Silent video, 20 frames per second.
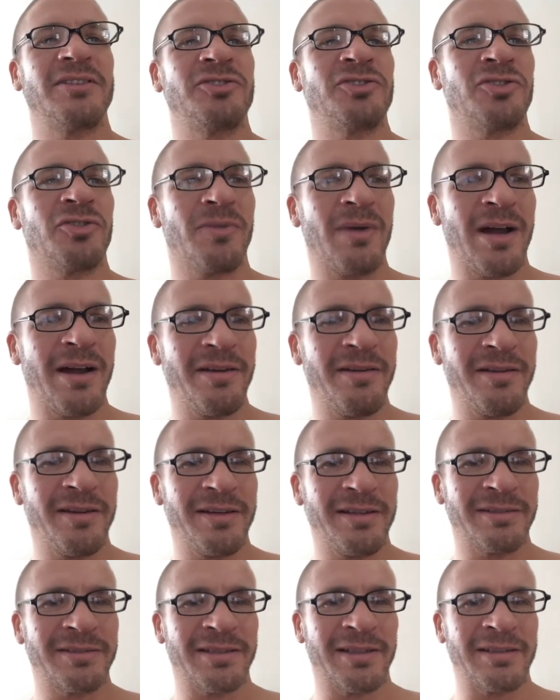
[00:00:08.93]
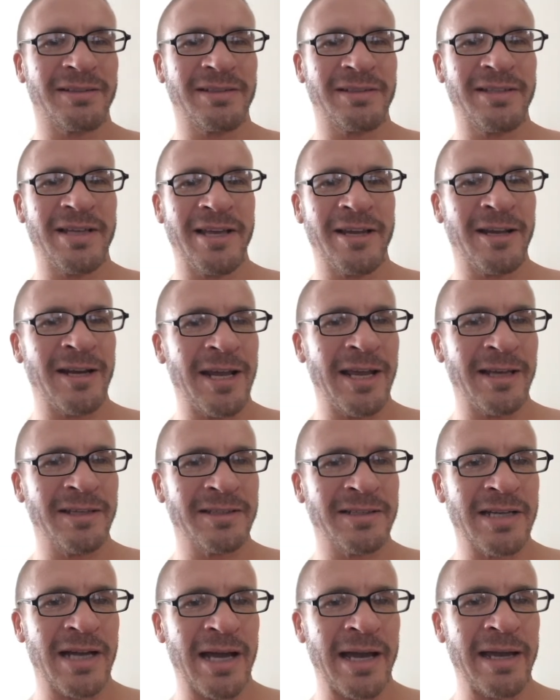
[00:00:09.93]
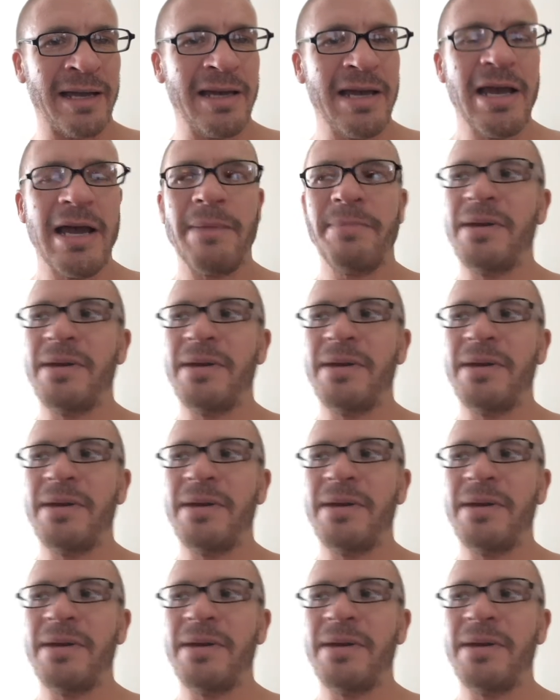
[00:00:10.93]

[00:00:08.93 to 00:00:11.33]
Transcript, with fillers: Gironda's steak and eggs diet,